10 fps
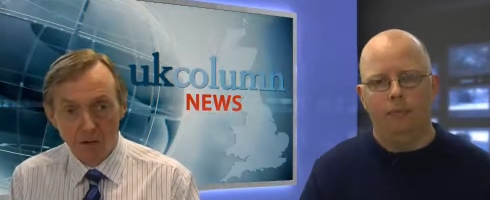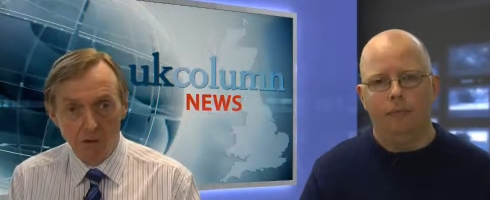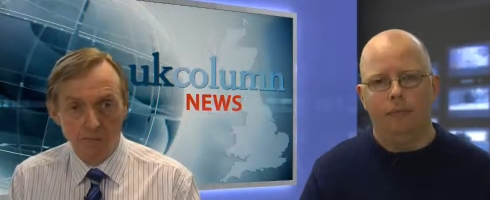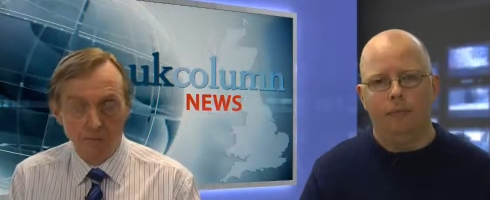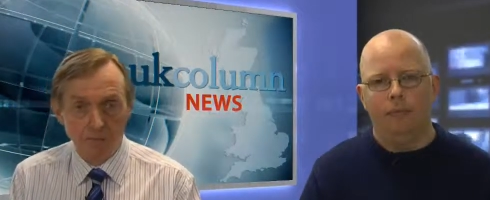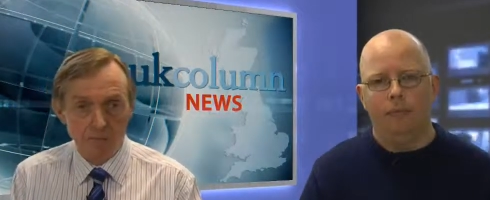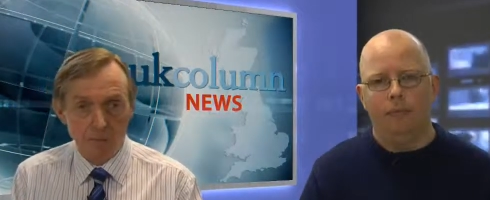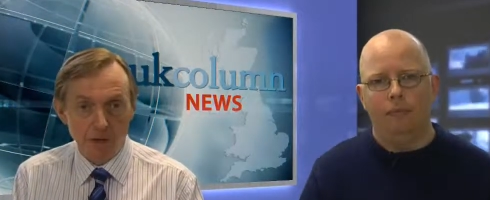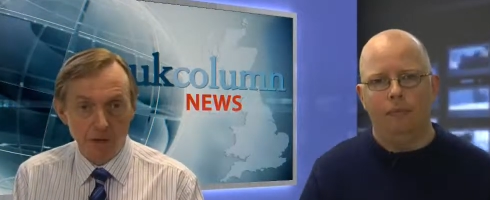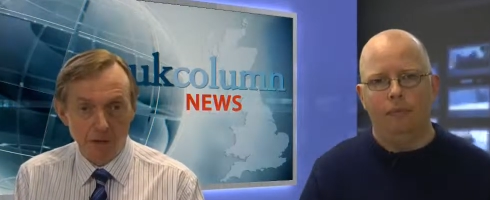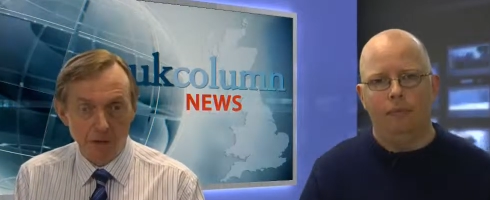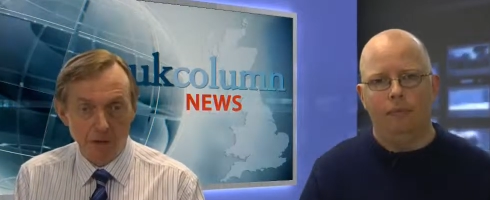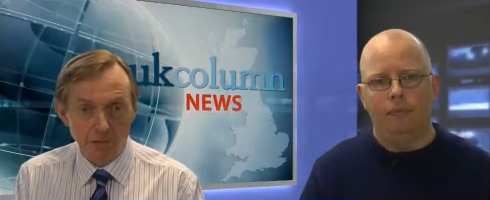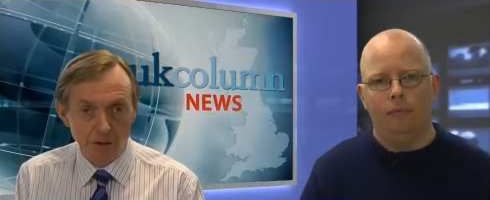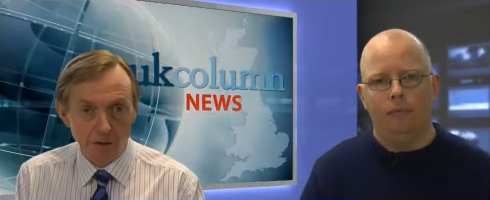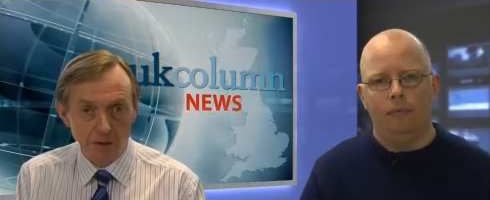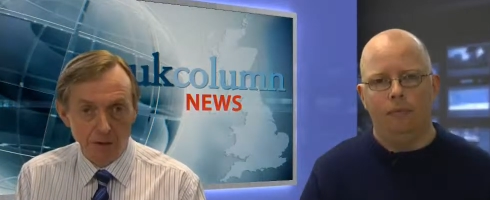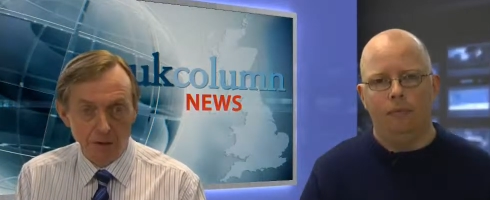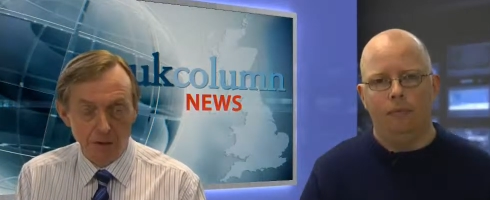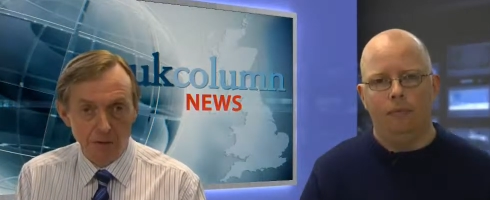Speaker 1: A lot of information, having a
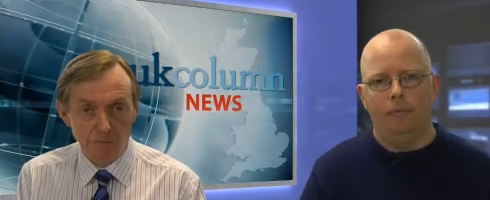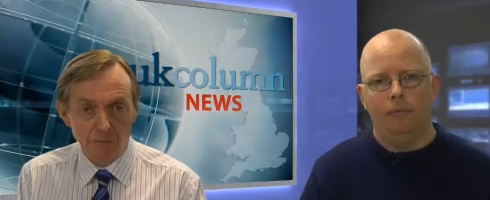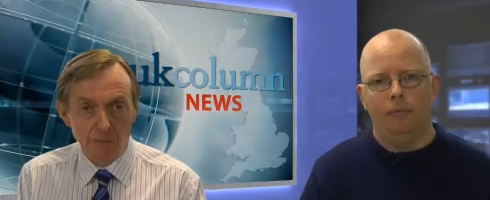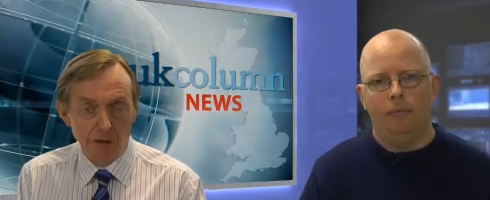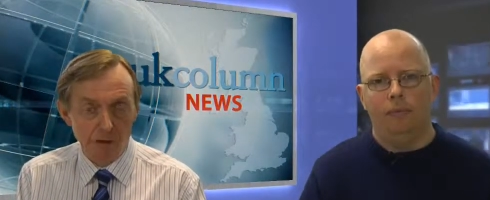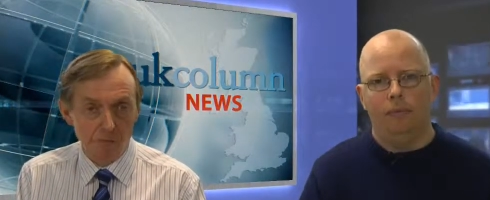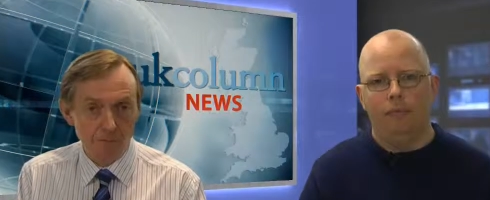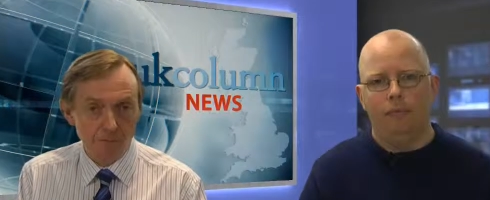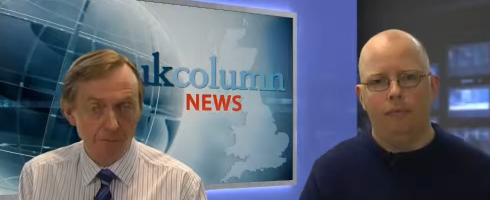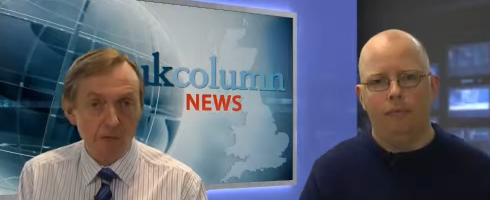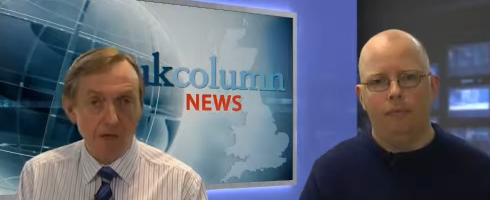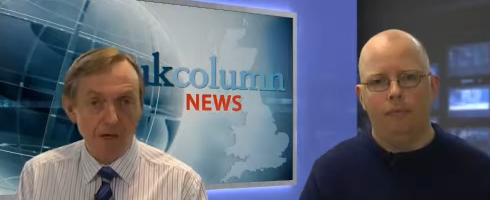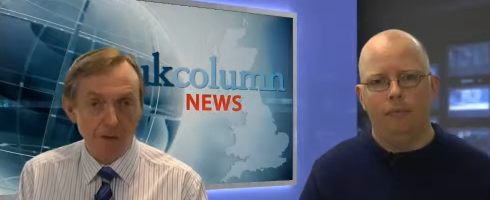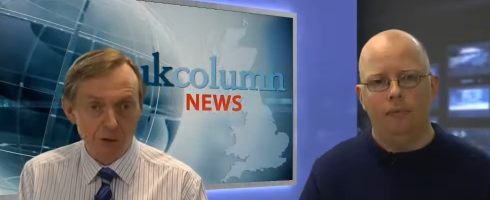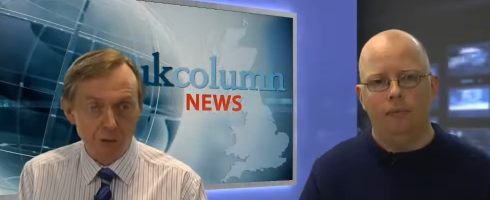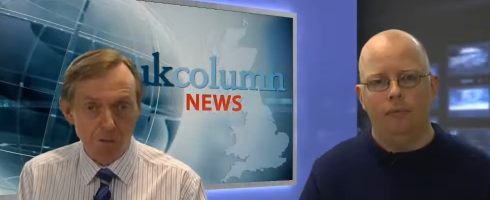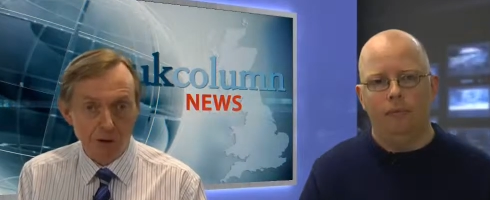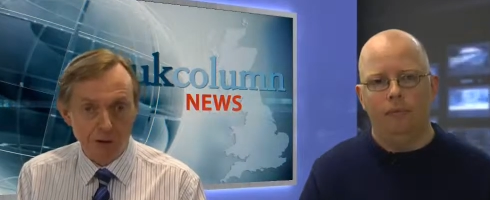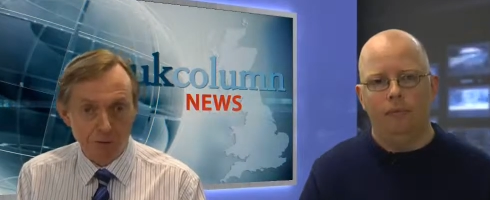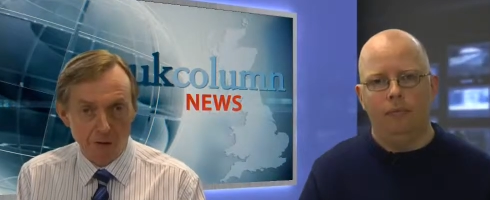look at a uh, fi uh, financial
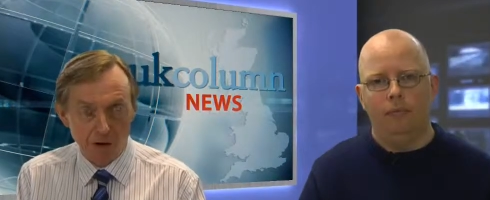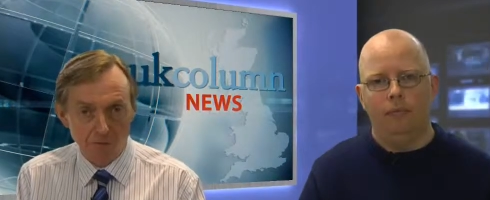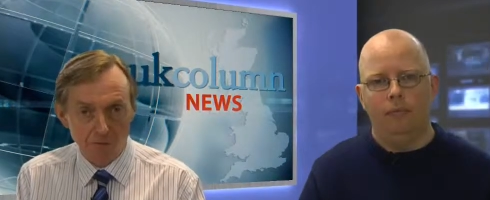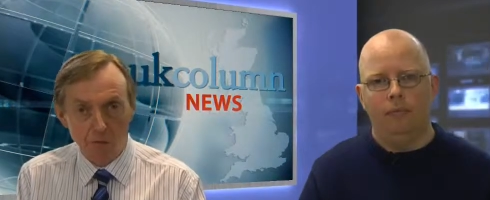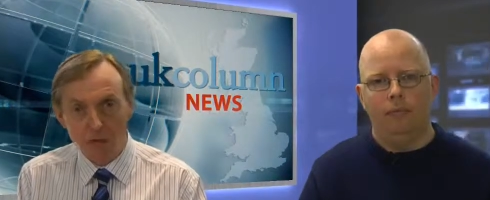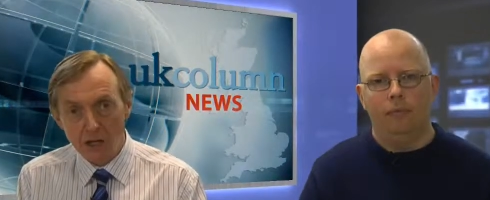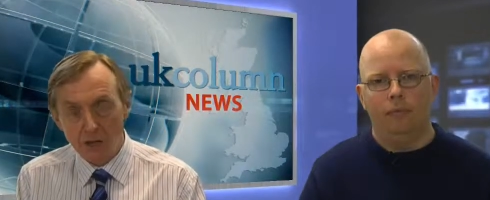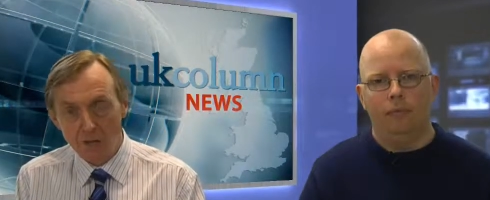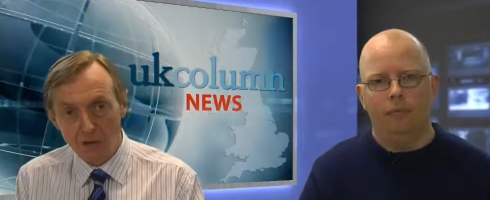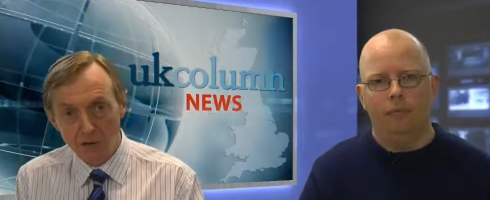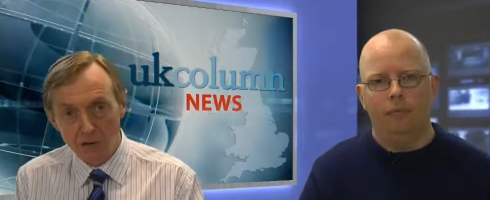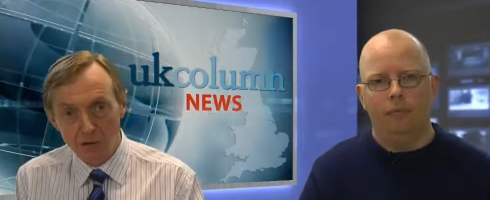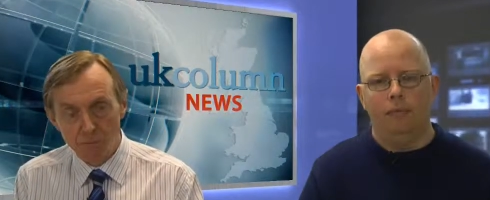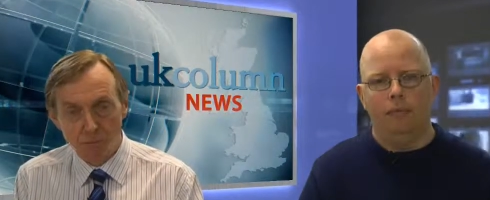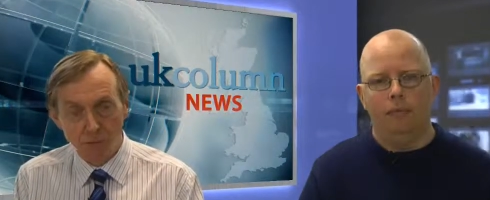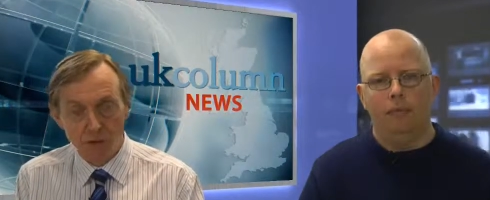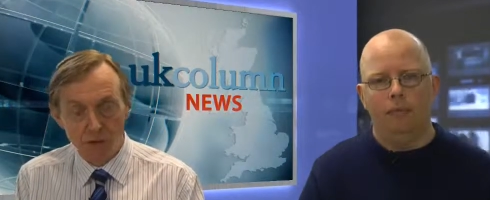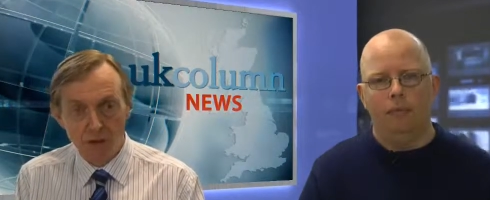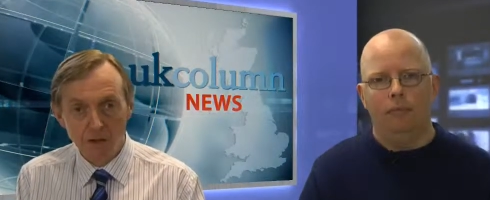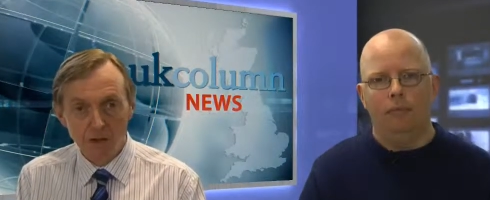background, what's happened to
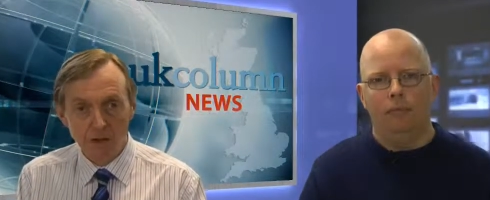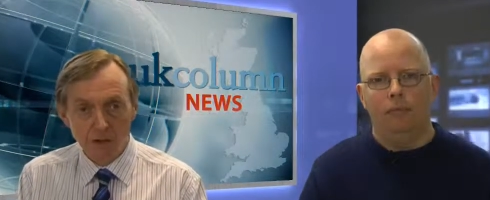supporters,